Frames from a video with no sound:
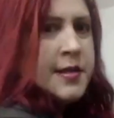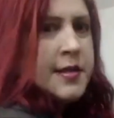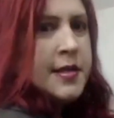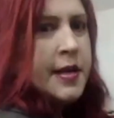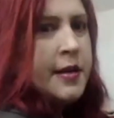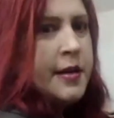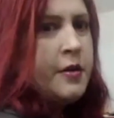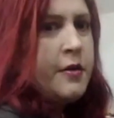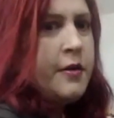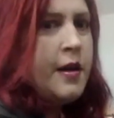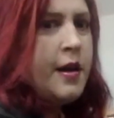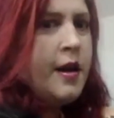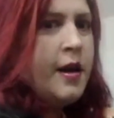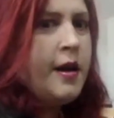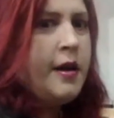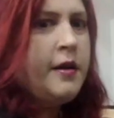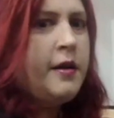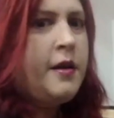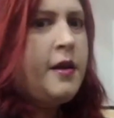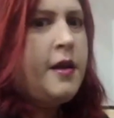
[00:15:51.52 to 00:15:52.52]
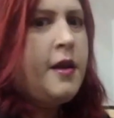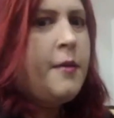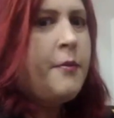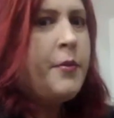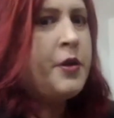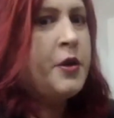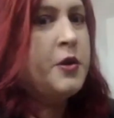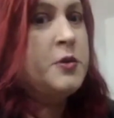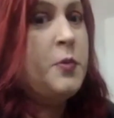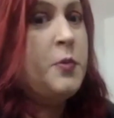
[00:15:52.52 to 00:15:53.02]
see it or not, but
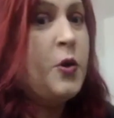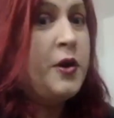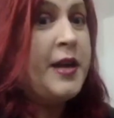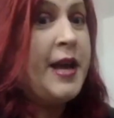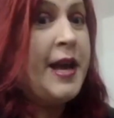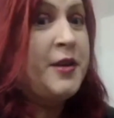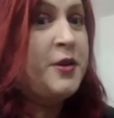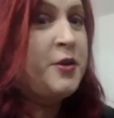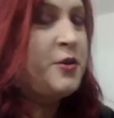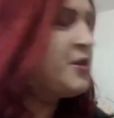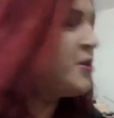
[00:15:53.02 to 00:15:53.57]
there's more candle